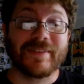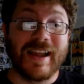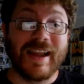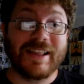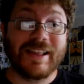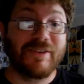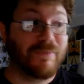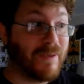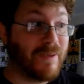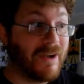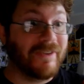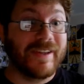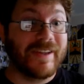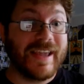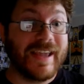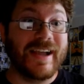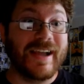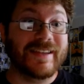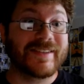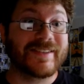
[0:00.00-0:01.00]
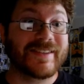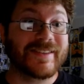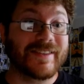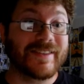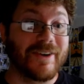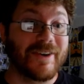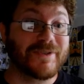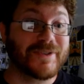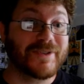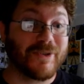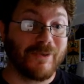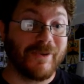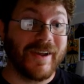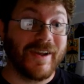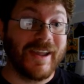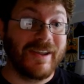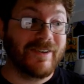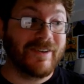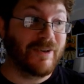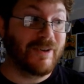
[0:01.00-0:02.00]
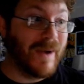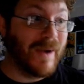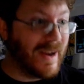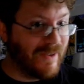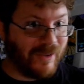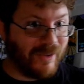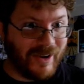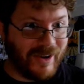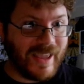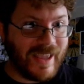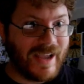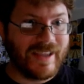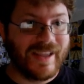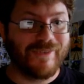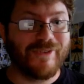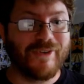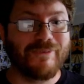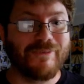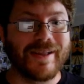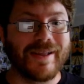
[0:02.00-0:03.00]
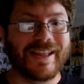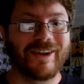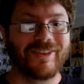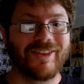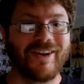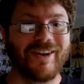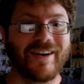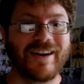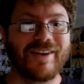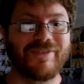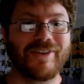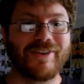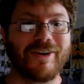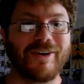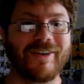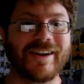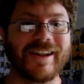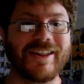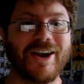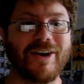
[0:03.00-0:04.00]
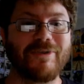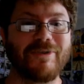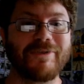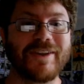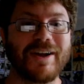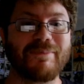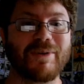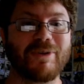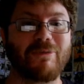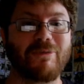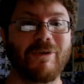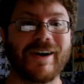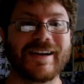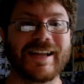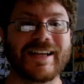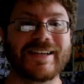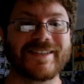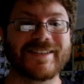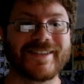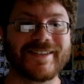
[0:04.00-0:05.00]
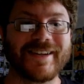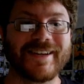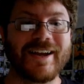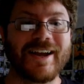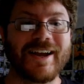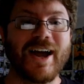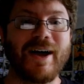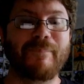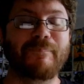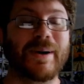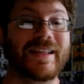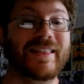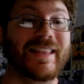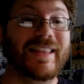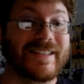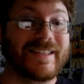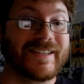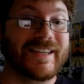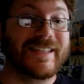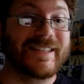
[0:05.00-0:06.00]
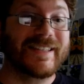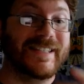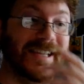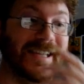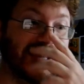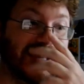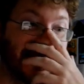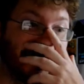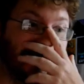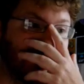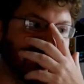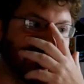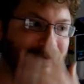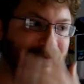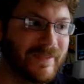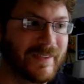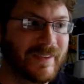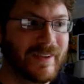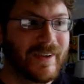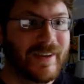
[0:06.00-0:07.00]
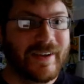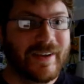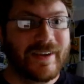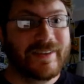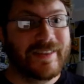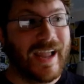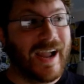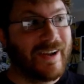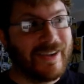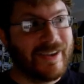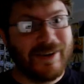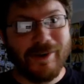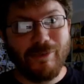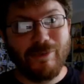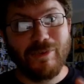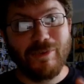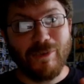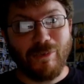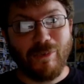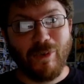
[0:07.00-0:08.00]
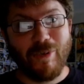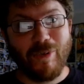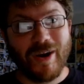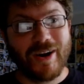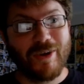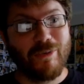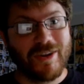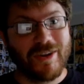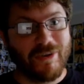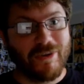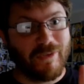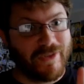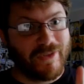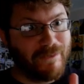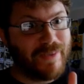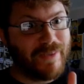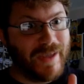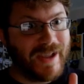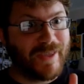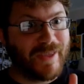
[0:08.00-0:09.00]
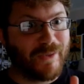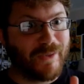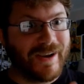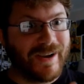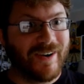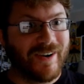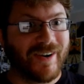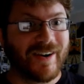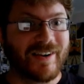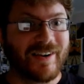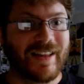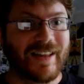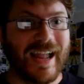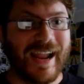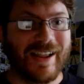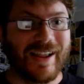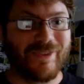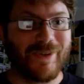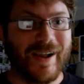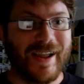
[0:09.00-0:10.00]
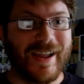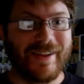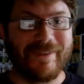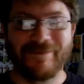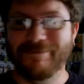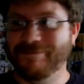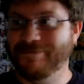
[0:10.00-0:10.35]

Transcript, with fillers: and you've probably guessed those three. You might have already guessed if you've been here long enough. You already know who number one is. But let's continue. Now you we're, we're going to wonder where the big three are going to land, right?